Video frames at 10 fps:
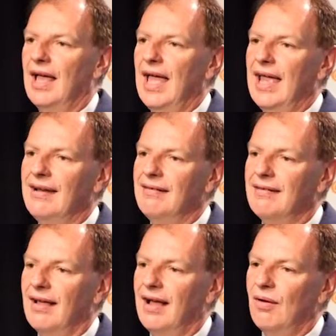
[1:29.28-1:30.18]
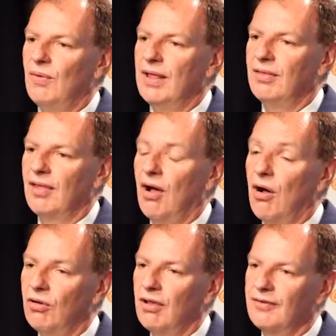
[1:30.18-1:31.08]
and with a
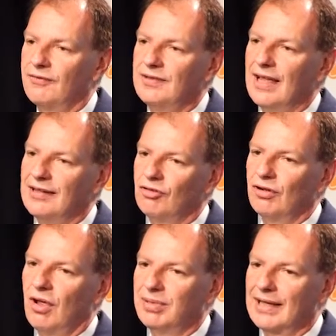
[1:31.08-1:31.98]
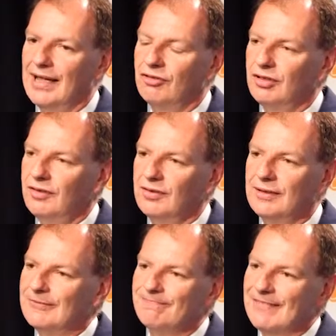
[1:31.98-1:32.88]
whole lot of additional obligations.
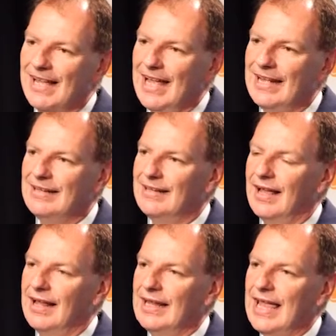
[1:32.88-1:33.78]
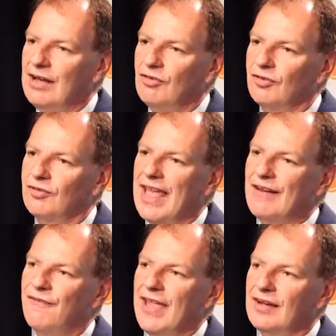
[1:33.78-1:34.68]
And again, just
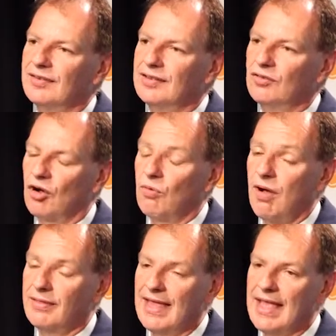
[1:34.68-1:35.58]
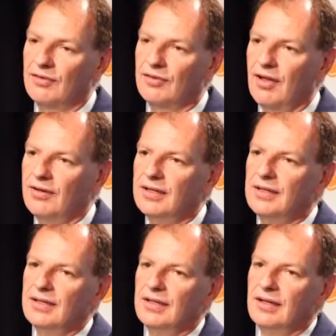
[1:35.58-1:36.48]
that fairness is not quite there. So
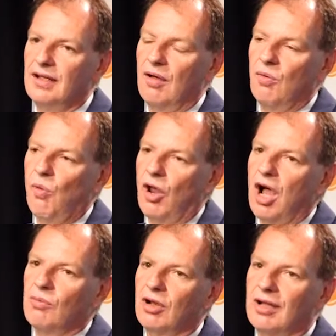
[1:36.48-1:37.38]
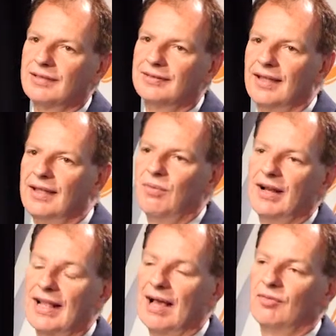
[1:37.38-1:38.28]
what I would like to see when
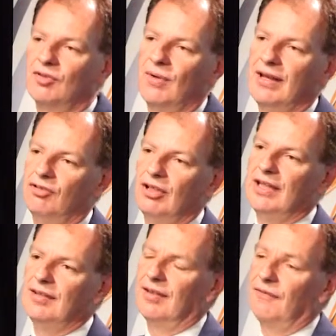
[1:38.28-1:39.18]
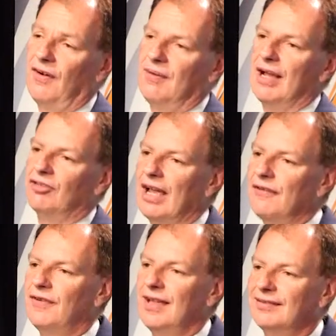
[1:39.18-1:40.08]
it comes to energy is very much a
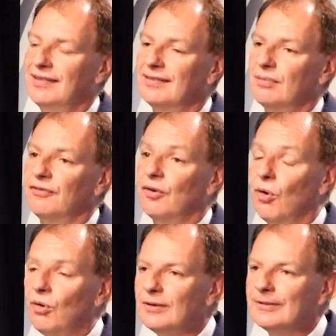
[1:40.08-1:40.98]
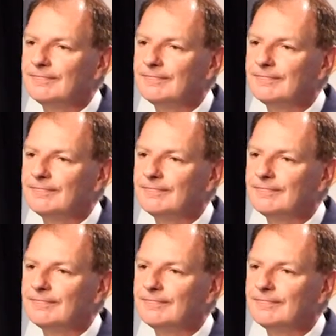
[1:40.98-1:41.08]
fair system for all.